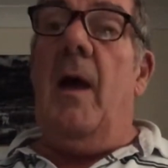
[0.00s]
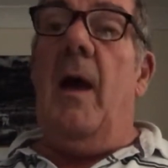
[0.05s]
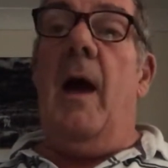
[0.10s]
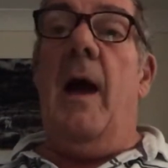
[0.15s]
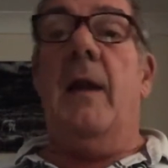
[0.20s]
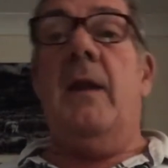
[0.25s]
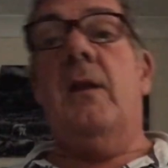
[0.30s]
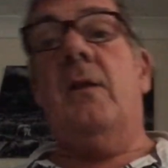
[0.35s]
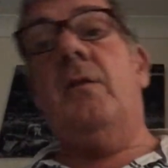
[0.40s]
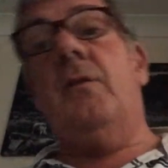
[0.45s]

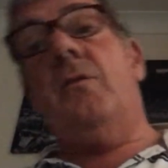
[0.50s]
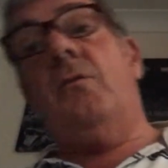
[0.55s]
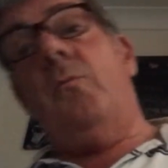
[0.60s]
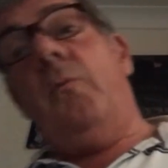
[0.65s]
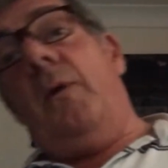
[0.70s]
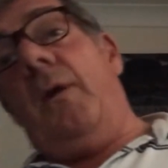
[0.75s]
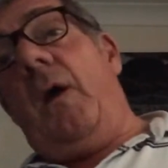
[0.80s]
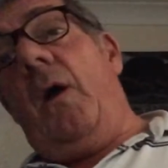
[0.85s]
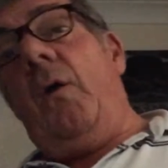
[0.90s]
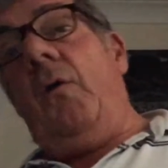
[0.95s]
and it
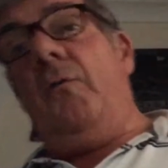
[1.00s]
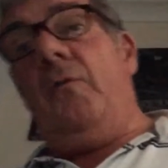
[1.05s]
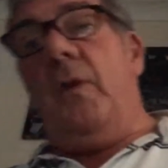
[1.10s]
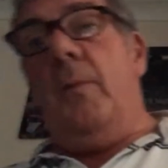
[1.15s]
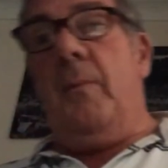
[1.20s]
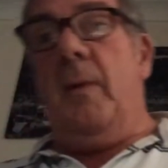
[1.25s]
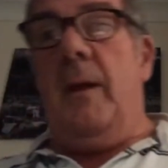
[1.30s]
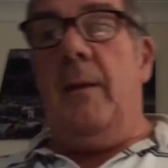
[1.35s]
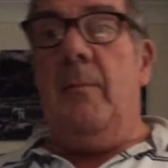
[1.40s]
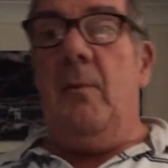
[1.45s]
went over the
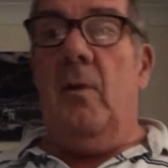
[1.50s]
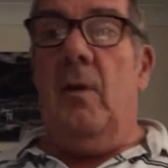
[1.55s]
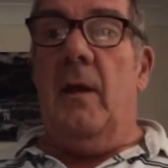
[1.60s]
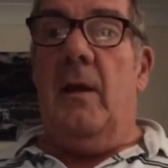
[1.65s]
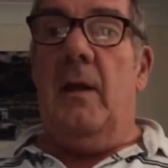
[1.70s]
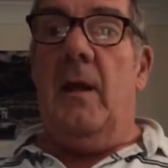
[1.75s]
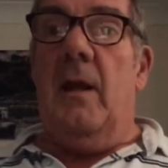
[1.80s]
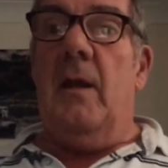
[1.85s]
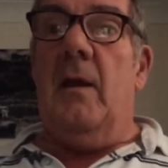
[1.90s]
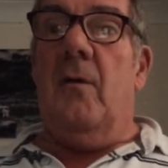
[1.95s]
beam,
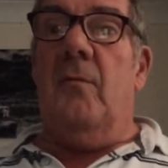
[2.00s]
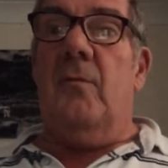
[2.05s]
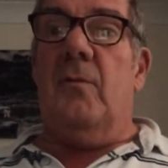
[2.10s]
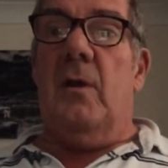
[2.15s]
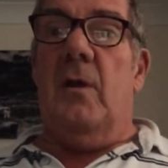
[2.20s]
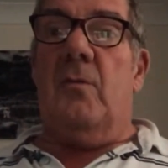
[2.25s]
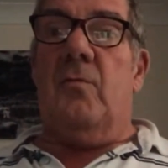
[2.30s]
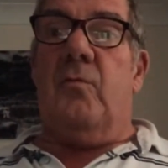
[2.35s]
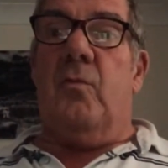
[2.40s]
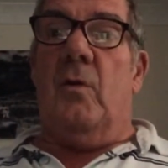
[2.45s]
and
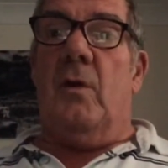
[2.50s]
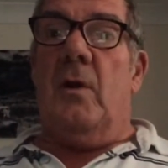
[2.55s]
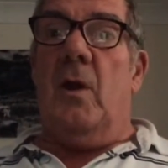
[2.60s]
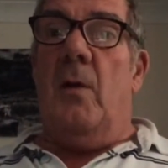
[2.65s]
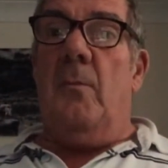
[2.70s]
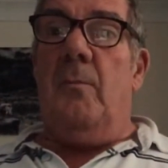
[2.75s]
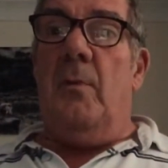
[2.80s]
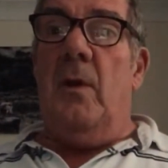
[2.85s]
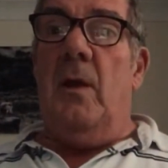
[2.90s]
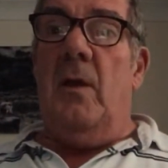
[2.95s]
I
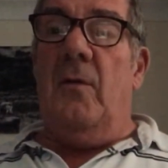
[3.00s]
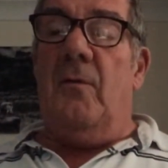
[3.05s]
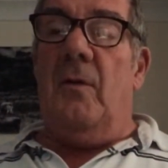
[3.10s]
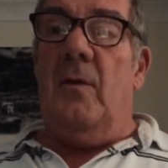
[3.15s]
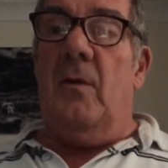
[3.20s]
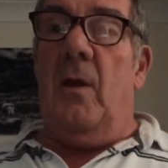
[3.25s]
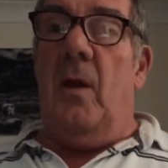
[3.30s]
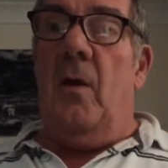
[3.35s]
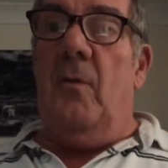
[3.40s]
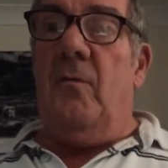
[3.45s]
don't believe it,
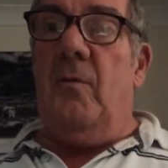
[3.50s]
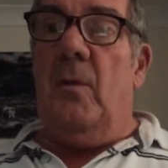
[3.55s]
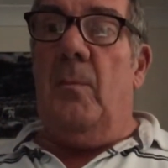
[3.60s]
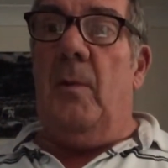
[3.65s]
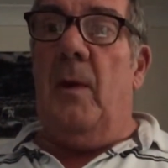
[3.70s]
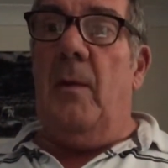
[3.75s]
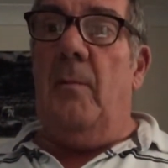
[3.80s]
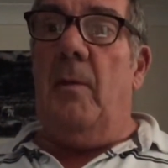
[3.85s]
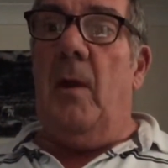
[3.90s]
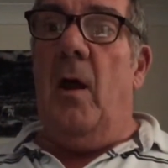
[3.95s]
over the
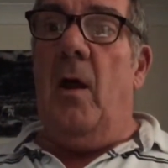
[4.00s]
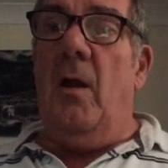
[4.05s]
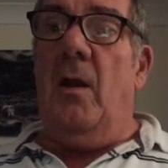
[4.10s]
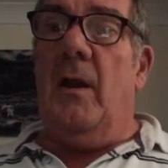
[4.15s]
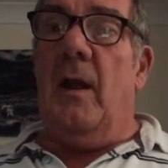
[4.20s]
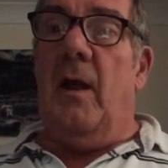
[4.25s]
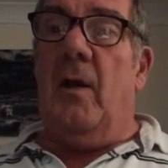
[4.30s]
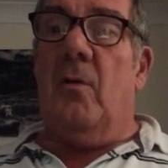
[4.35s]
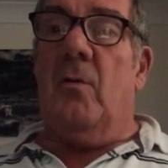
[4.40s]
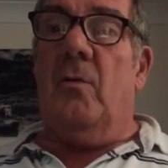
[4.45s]
beam and home
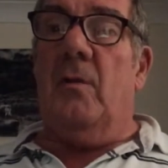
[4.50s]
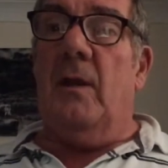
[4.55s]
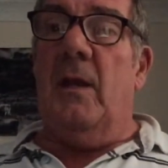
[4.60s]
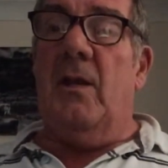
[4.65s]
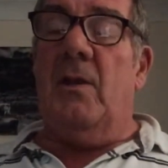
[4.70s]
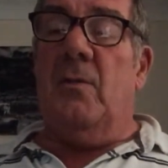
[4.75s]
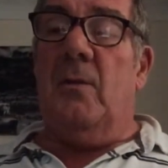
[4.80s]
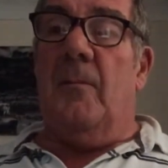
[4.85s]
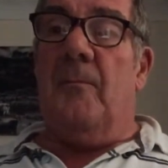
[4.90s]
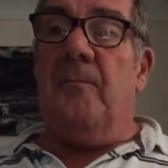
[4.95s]
there. I couldn't
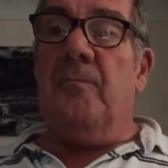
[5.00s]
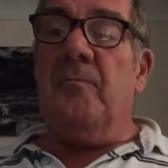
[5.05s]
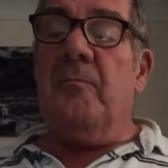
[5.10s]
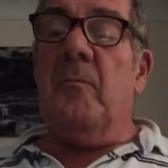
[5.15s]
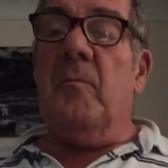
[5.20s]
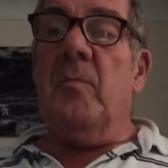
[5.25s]
get to it.